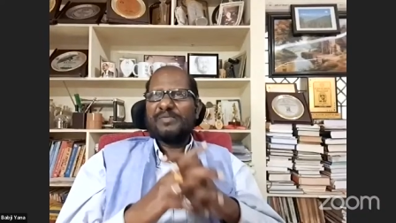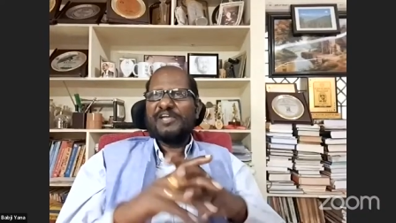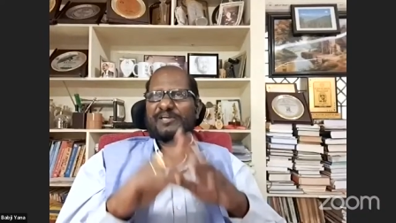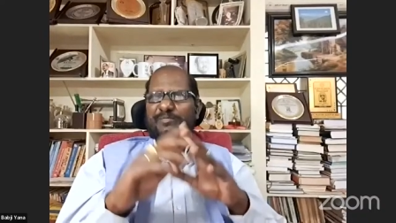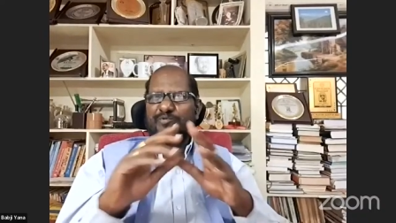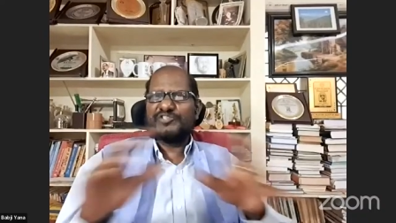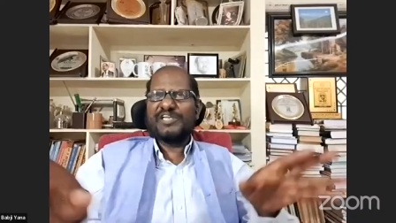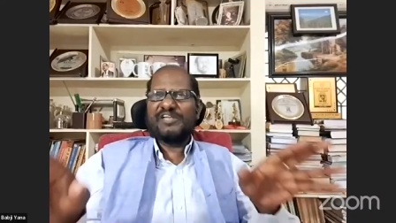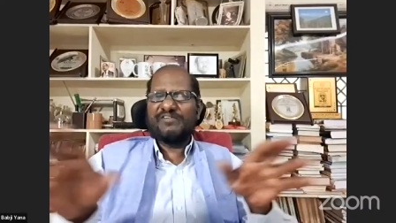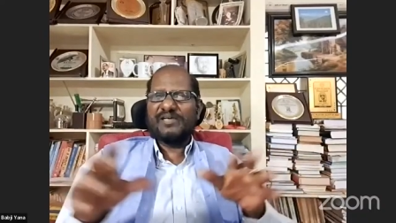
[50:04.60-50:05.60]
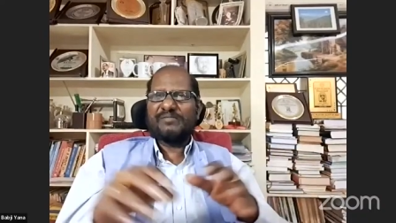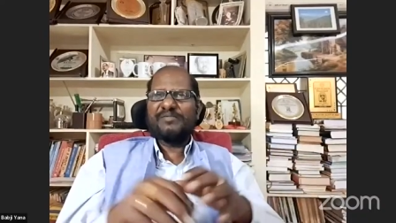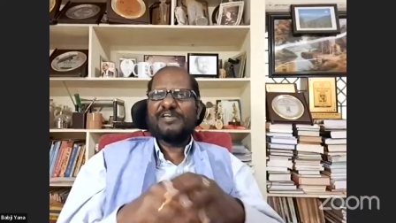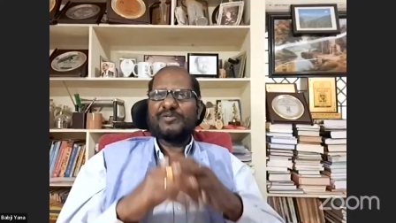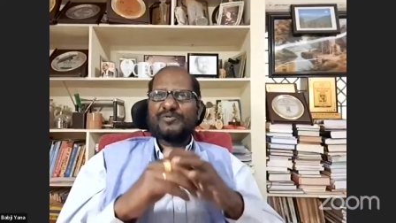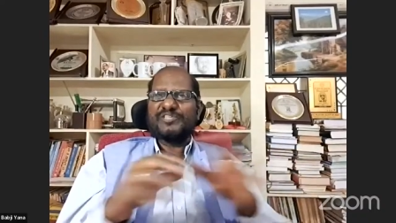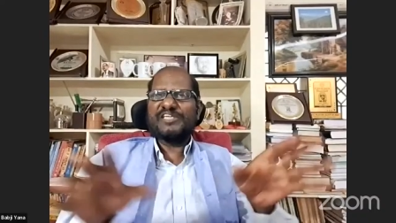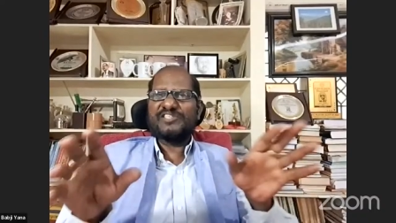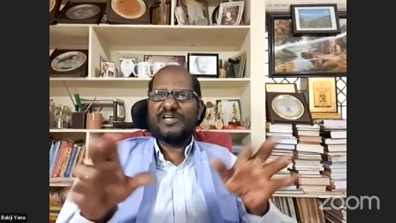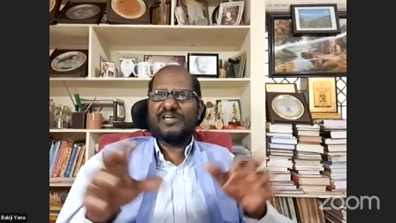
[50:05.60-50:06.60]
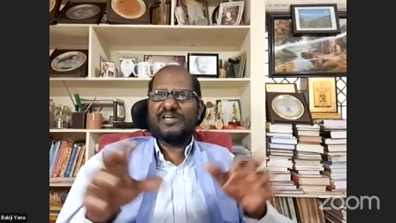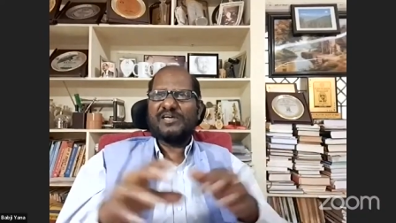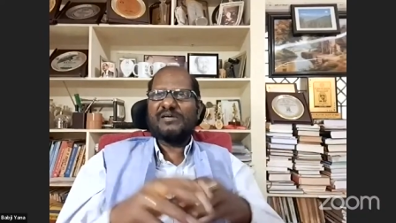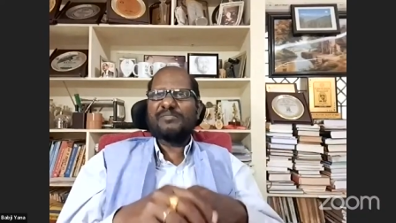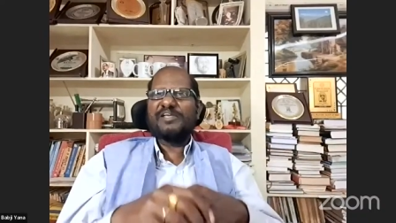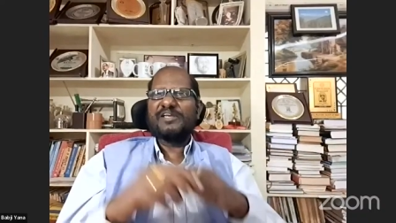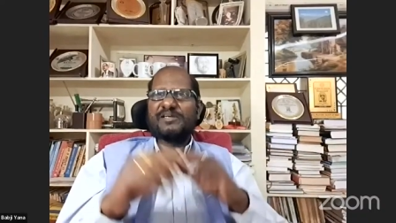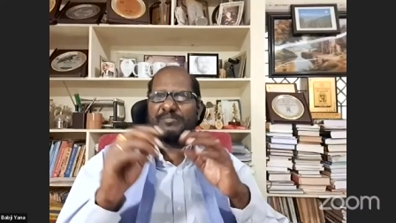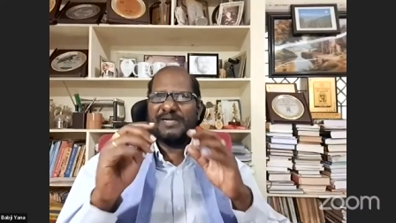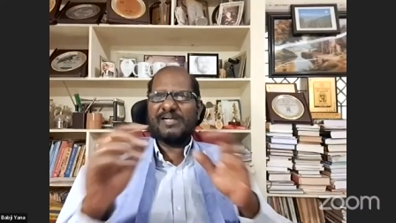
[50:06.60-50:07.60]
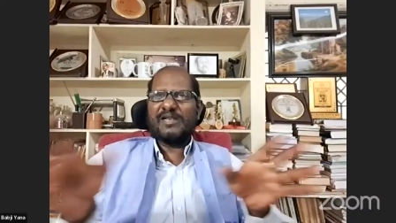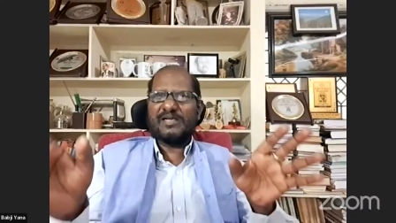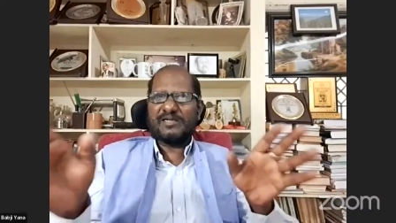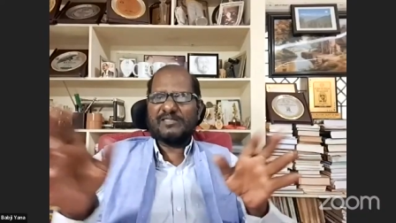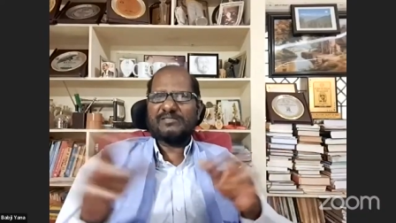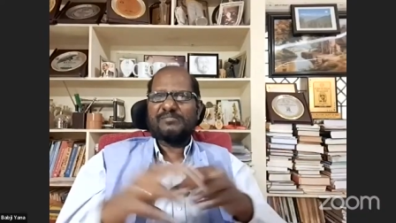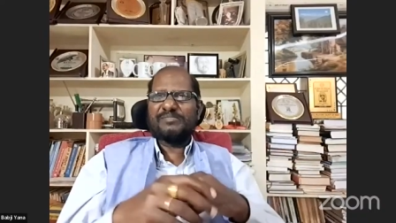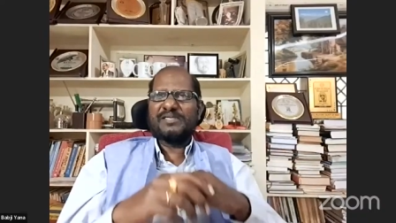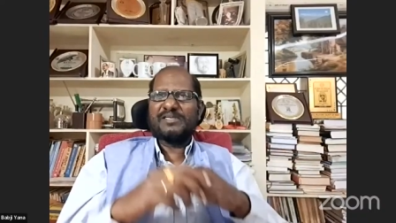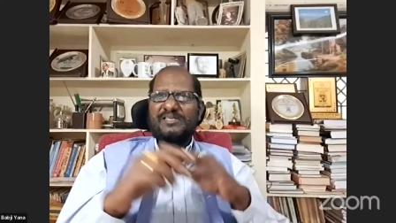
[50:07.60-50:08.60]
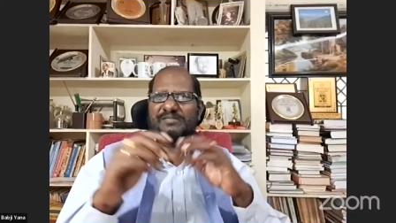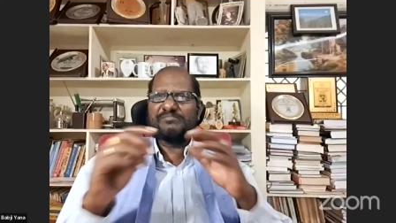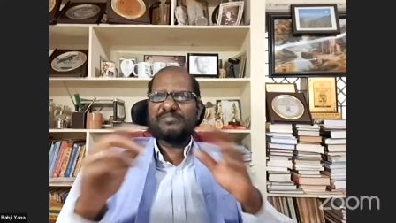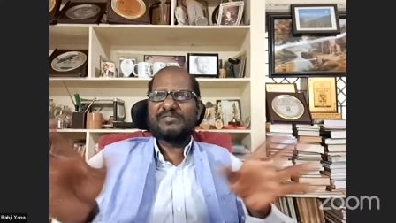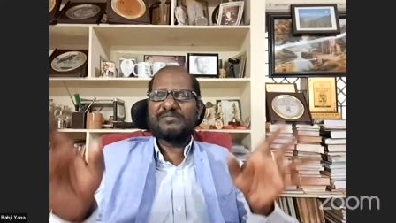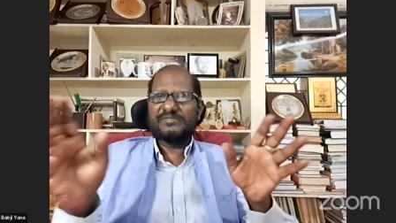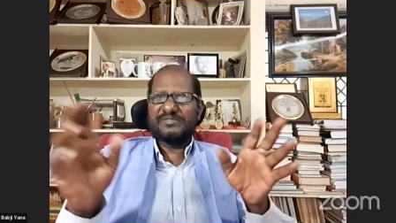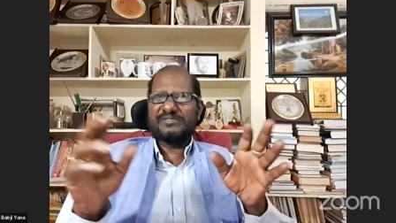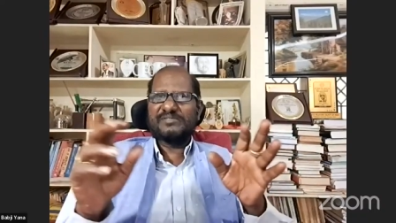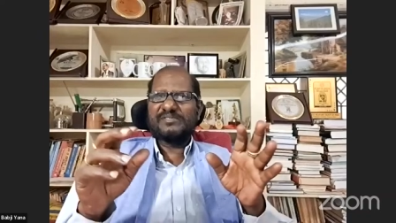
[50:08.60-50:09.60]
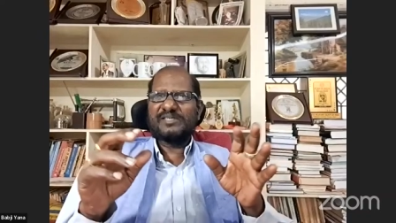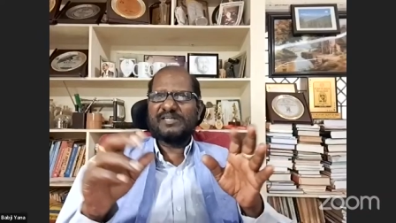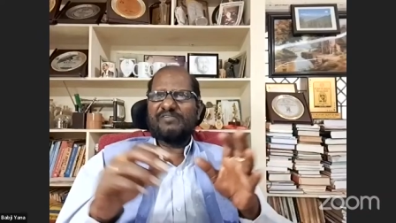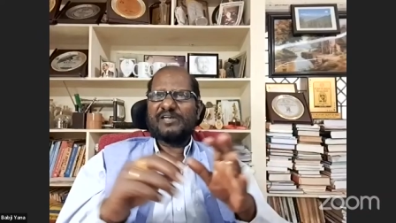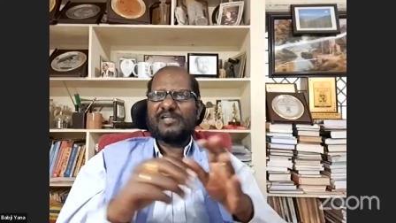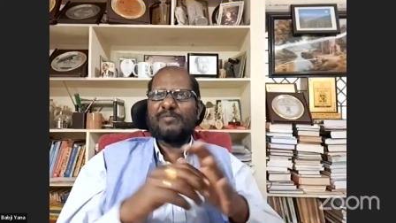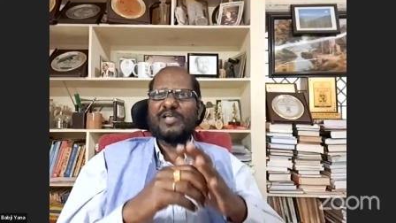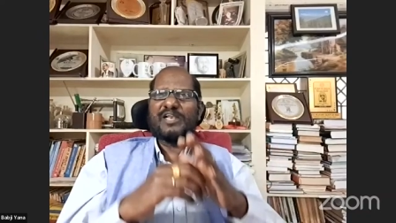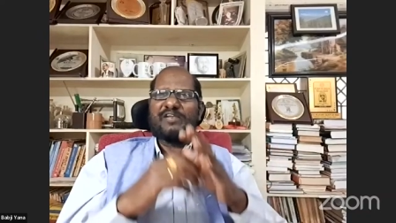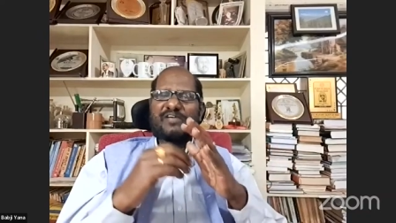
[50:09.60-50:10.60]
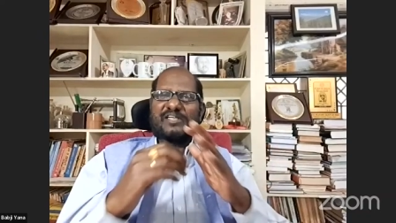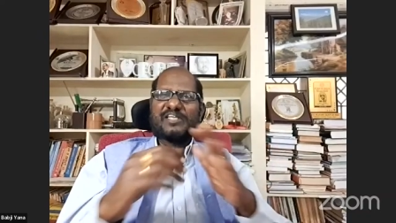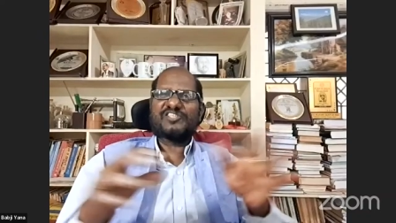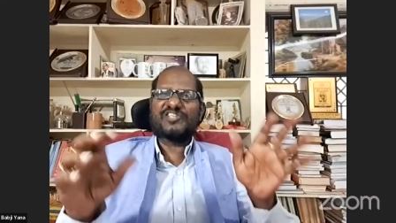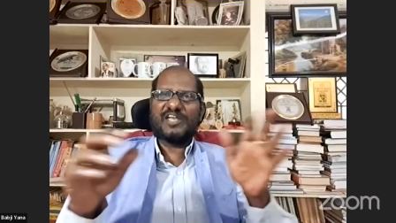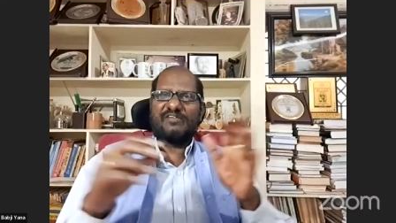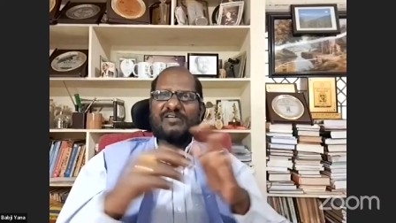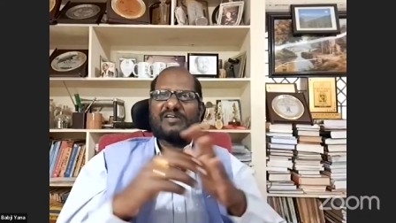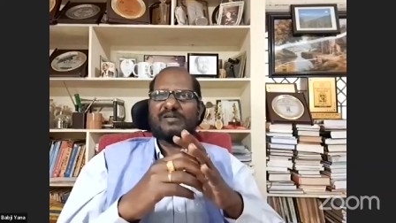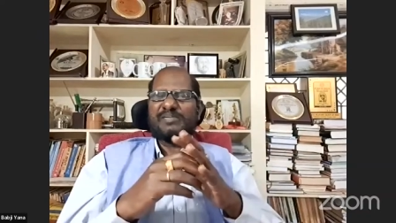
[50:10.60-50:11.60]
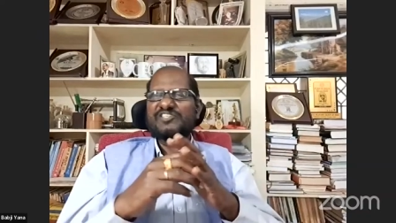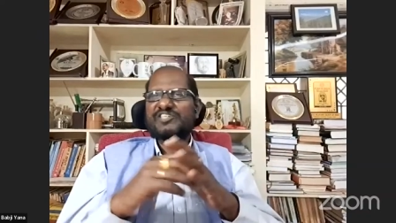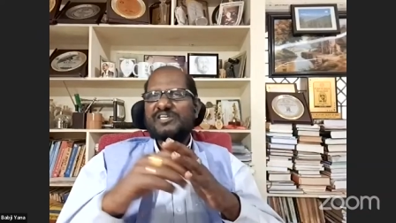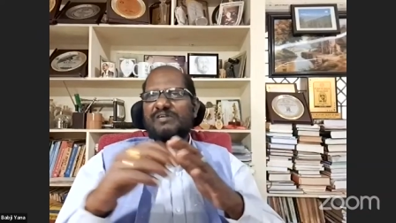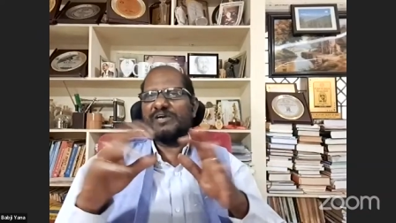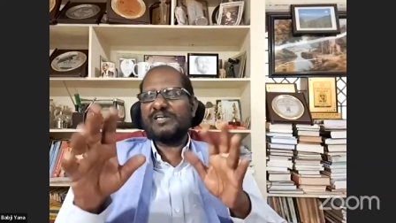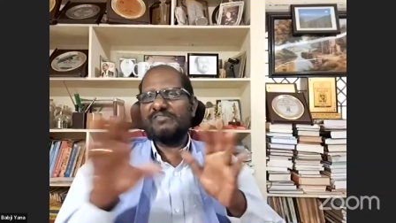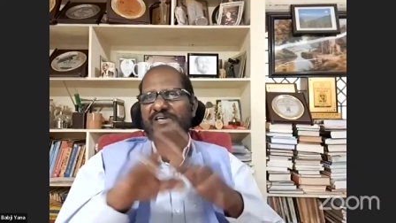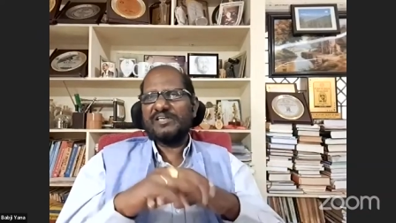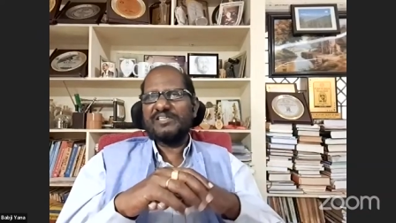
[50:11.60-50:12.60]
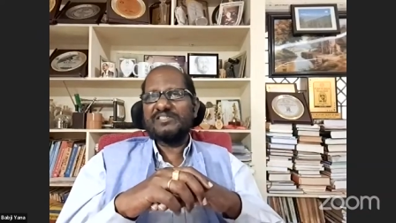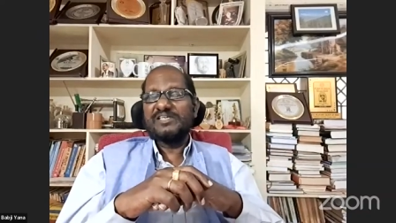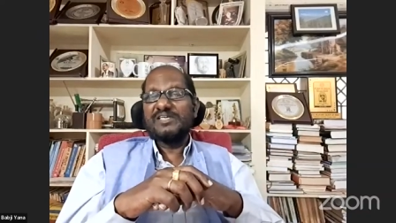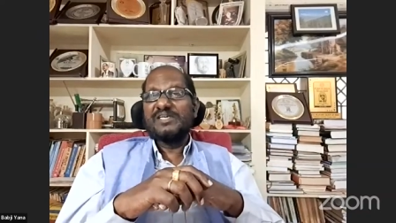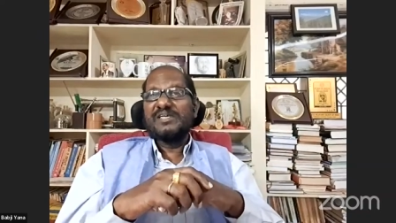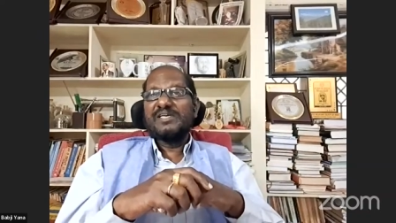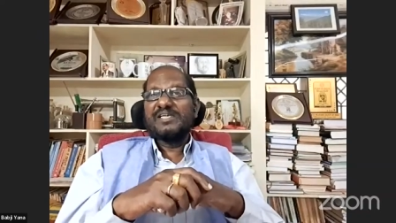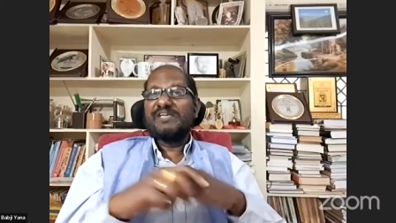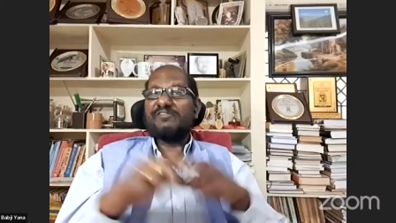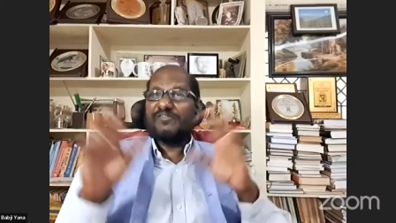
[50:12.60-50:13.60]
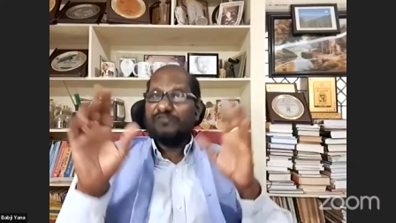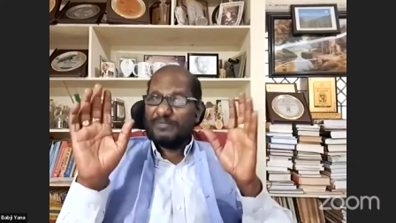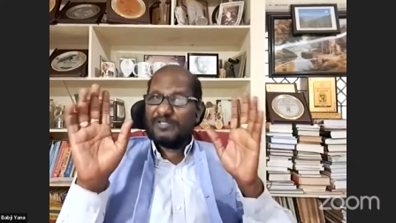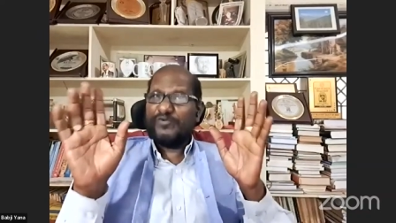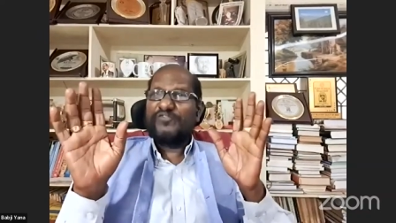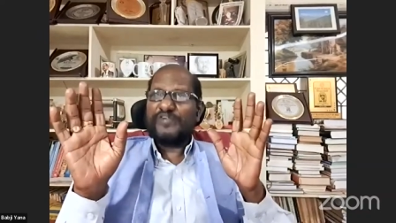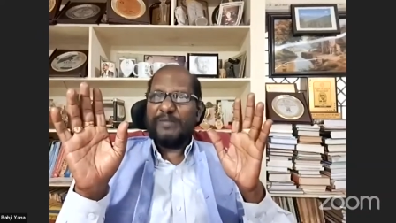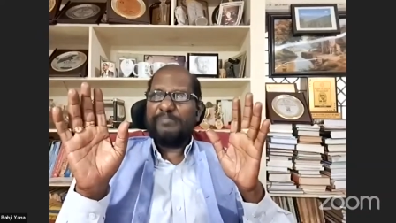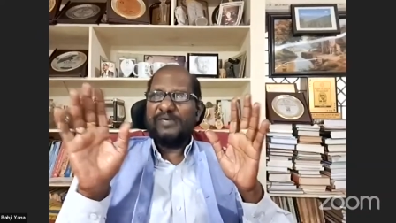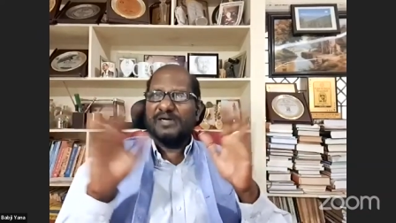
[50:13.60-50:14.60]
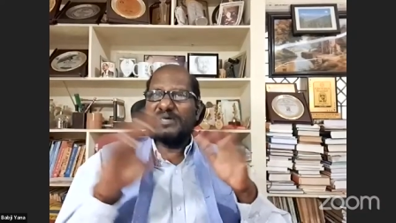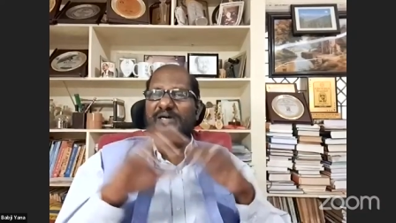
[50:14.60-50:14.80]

be it Musi River, be it Hussain Sagar, be it Bangalakatam, be it river, Yamuna River, Krishna River, or Manjira, whatever it is. Even from the rooftop